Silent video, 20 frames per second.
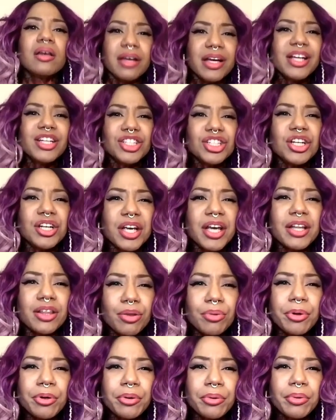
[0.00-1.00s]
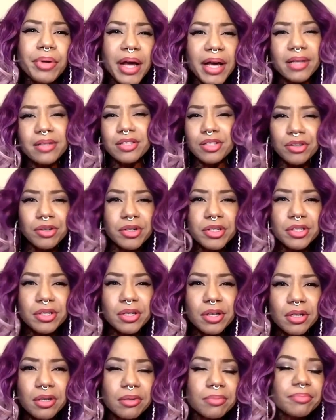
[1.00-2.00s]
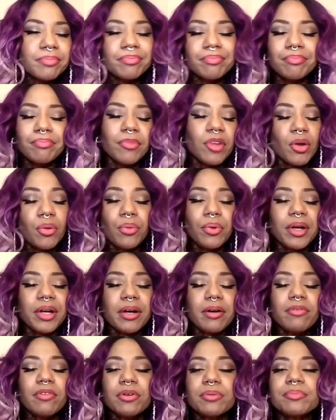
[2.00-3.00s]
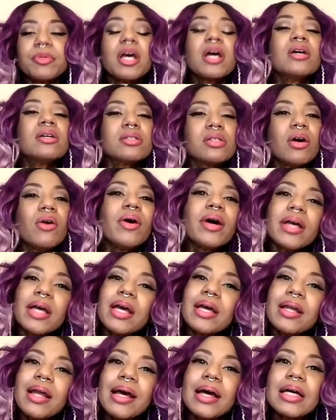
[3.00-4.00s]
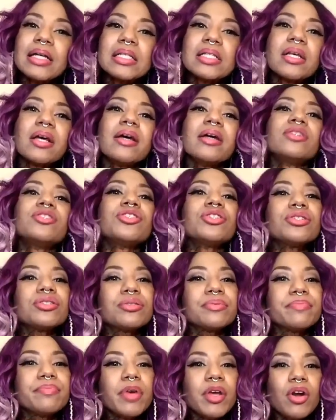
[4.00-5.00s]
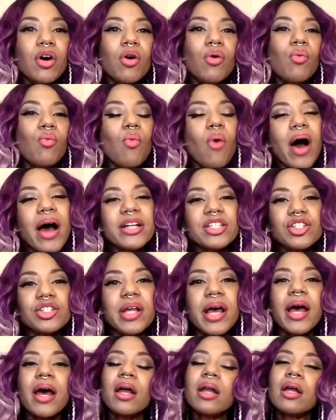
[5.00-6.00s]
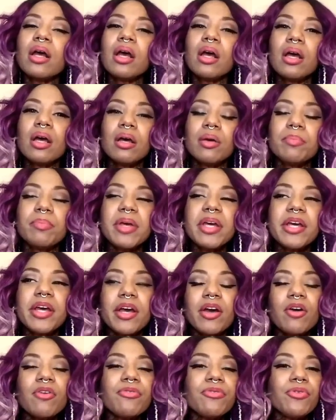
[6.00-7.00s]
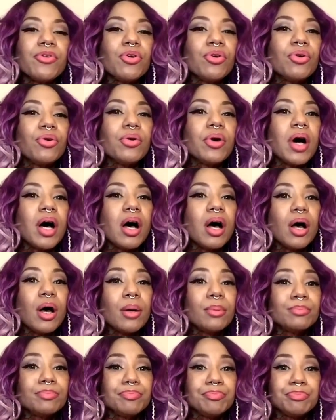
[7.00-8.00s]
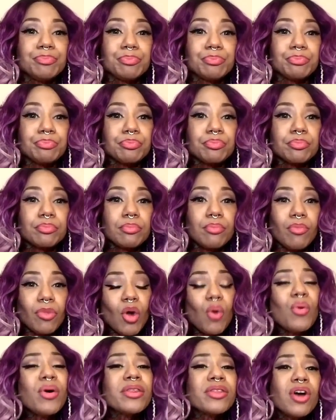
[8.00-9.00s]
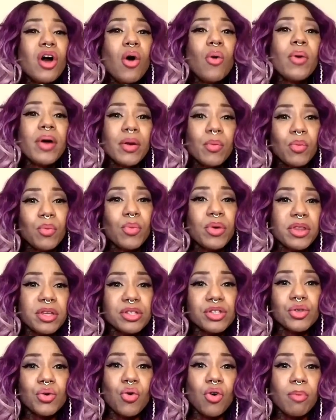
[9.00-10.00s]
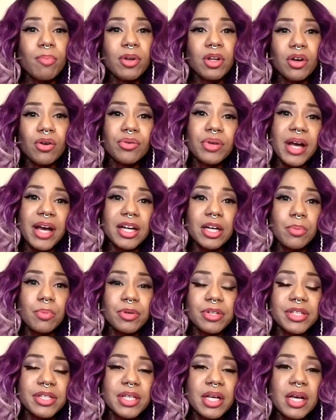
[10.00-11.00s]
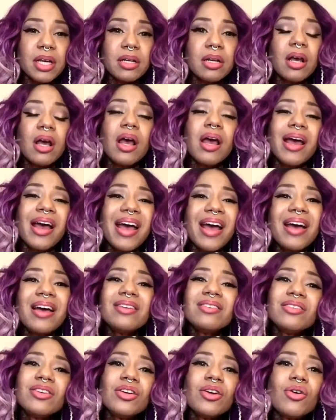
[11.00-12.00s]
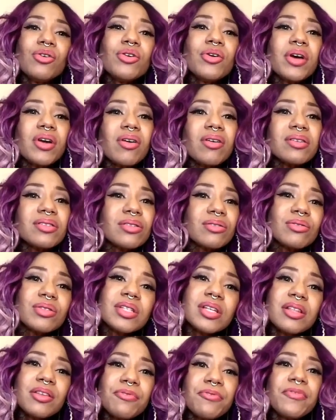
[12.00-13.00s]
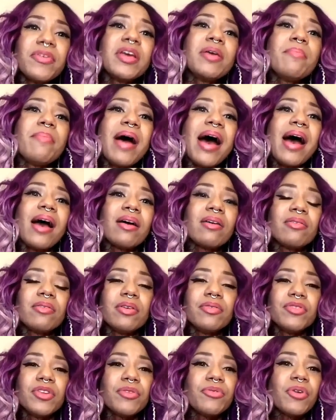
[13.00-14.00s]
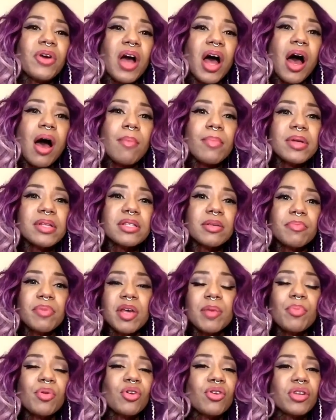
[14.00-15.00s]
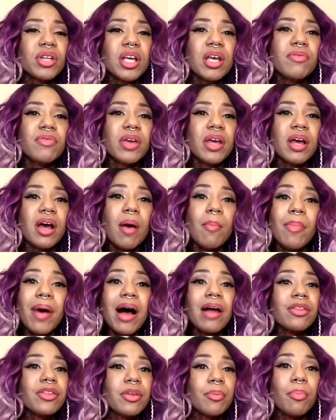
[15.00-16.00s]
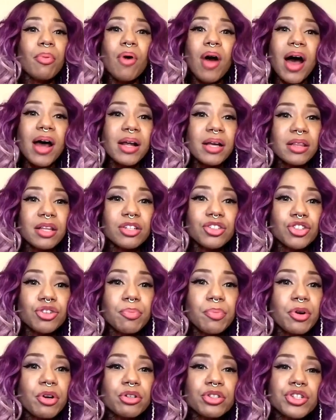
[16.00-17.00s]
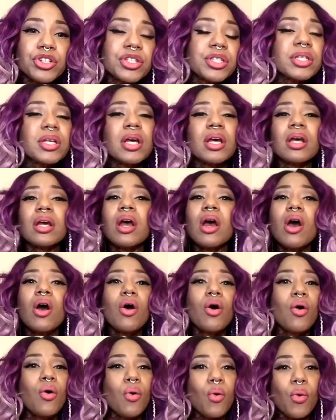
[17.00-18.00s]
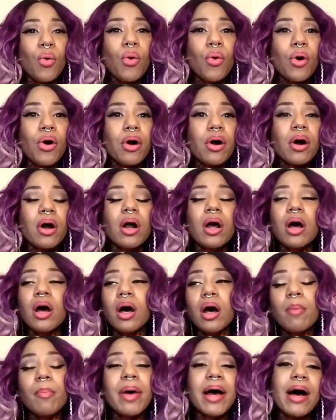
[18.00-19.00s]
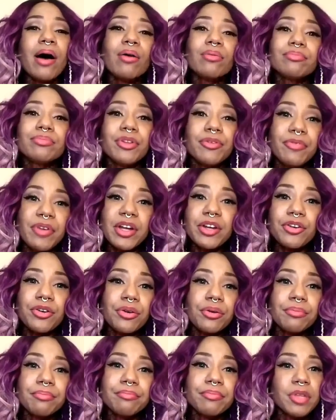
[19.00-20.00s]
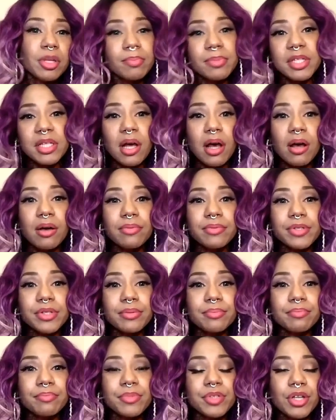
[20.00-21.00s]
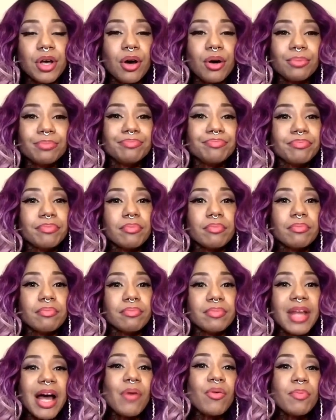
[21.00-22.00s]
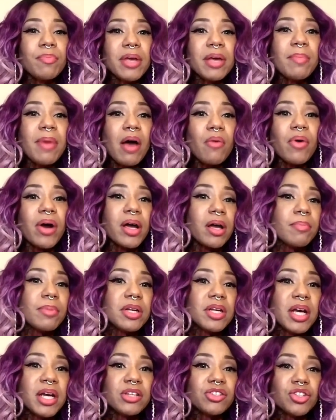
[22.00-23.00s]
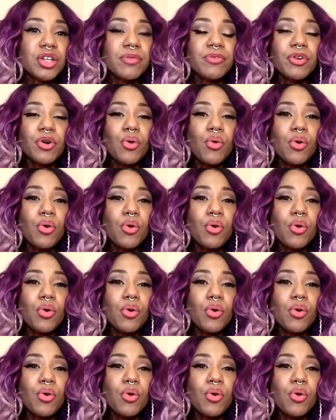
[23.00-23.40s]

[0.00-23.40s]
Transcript: it should get through. Like, seriously, whatever. So again, like I said, just, watch that. Be careful. with going with a score below 90%. And you know, you can also see the feedback of different comments that people are leaving about the product that you're purchasing or about the vendor themselves. So that would be my recommendation if you're